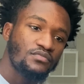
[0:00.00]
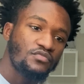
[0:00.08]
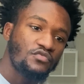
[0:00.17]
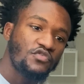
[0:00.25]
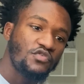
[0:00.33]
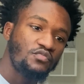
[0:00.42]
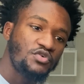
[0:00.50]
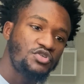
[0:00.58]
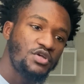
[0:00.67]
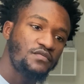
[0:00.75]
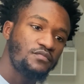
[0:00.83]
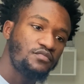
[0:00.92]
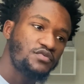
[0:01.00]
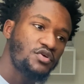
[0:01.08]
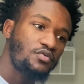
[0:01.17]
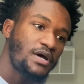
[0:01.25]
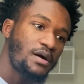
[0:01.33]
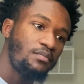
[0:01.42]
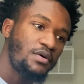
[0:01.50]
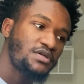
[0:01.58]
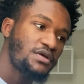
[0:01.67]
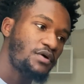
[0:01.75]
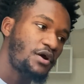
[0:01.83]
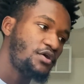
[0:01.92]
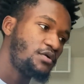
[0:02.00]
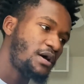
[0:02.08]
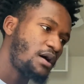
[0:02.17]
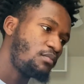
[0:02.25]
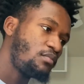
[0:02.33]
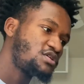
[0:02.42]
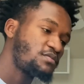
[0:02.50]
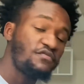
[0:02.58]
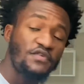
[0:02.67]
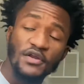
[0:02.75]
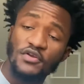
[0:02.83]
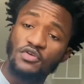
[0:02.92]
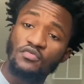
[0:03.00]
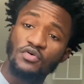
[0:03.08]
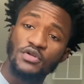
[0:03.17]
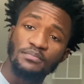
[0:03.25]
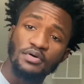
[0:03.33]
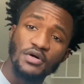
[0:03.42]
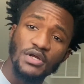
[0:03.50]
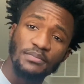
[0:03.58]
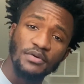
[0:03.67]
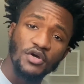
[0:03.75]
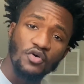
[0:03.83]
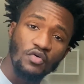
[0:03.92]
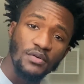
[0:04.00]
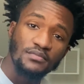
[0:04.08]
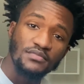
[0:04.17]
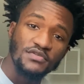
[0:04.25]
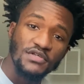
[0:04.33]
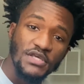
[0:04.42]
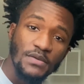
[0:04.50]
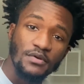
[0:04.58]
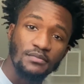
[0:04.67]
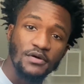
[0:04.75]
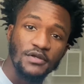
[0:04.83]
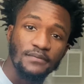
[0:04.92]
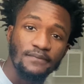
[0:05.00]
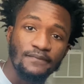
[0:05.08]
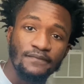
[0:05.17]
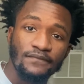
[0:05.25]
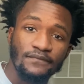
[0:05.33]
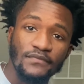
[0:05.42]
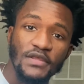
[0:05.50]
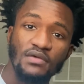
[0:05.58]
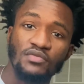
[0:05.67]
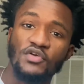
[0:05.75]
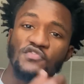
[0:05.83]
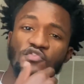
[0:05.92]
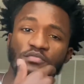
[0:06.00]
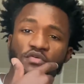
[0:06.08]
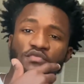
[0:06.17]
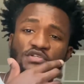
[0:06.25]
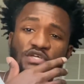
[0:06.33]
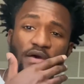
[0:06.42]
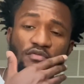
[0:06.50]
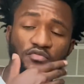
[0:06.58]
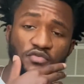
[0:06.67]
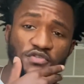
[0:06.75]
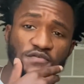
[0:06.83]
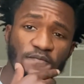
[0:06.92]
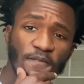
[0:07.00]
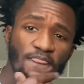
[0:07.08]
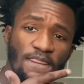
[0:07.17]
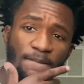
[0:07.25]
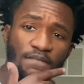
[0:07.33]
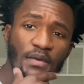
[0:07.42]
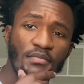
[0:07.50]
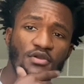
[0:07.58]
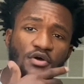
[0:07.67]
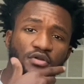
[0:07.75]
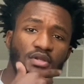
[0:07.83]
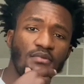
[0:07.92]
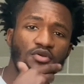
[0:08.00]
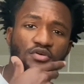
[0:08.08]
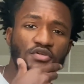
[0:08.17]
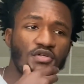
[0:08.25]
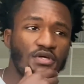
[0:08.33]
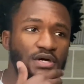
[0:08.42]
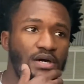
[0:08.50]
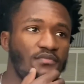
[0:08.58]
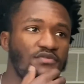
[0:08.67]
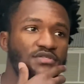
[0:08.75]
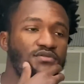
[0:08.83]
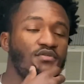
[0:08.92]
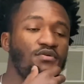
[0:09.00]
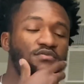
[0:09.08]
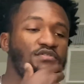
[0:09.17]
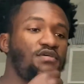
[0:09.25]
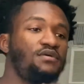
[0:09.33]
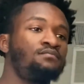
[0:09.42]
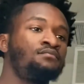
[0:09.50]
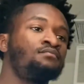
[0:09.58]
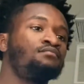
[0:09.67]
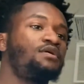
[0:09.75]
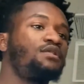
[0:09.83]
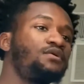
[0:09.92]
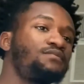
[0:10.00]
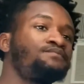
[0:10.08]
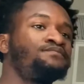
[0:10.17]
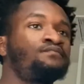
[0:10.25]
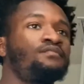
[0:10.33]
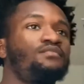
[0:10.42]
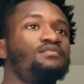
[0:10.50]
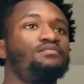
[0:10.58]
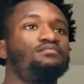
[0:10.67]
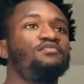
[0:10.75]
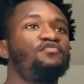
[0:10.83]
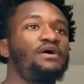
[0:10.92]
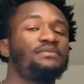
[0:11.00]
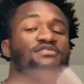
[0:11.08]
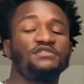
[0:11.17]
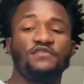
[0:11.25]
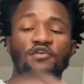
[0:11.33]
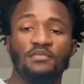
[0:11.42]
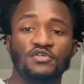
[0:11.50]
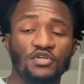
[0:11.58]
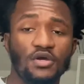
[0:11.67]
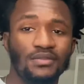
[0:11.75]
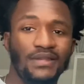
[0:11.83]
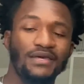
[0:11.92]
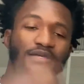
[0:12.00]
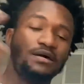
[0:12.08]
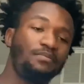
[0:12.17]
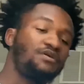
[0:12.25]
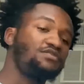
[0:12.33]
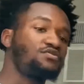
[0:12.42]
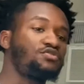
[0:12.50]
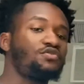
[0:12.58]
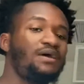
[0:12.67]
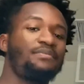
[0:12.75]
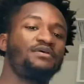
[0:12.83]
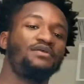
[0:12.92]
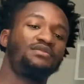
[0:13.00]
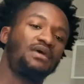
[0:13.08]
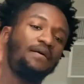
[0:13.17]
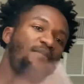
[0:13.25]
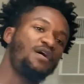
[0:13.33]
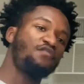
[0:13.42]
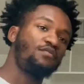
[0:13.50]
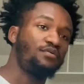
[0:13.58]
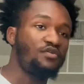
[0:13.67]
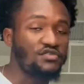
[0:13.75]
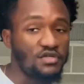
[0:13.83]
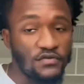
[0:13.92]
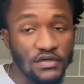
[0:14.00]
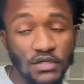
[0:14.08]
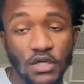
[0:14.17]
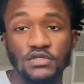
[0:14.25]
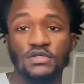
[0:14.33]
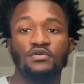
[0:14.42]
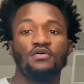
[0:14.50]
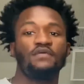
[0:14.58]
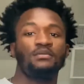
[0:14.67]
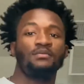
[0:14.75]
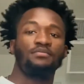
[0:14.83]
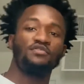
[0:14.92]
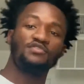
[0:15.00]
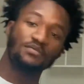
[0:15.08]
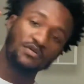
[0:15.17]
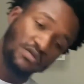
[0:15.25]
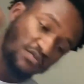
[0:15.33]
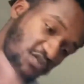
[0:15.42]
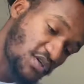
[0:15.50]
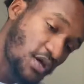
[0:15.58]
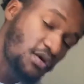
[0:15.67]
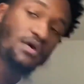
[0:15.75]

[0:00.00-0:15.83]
So would you? So how much are you? How much of a fight are you willing to put up in court to keep your money, even though you're still gonna be rich afterwards? Let me know. Let me know in the comments. You know what I'm saying? But hey, look, before I up to this video, make sure y'all like, comment, subscribe, and hit that bell for post notification. Get notified when I post something. You know what I'm saying?